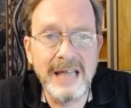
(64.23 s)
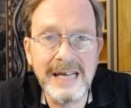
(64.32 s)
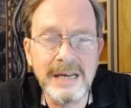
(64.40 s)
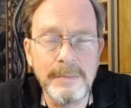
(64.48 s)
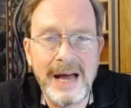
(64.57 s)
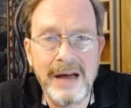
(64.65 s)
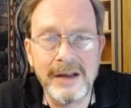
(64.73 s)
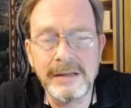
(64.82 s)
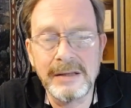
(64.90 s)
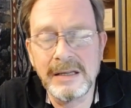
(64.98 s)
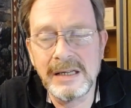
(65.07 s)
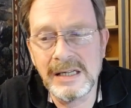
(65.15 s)
about it
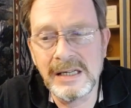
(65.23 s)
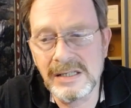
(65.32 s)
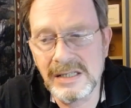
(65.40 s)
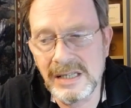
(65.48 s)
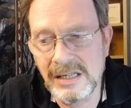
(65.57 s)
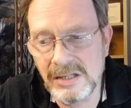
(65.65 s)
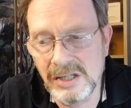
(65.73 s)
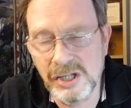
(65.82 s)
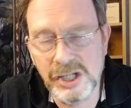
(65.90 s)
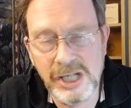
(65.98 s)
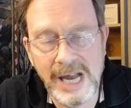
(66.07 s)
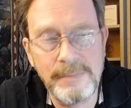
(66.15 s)
is the, the
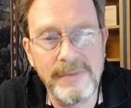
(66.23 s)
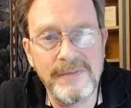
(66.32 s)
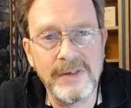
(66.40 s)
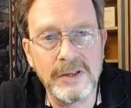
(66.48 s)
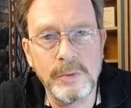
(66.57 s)
shape of it,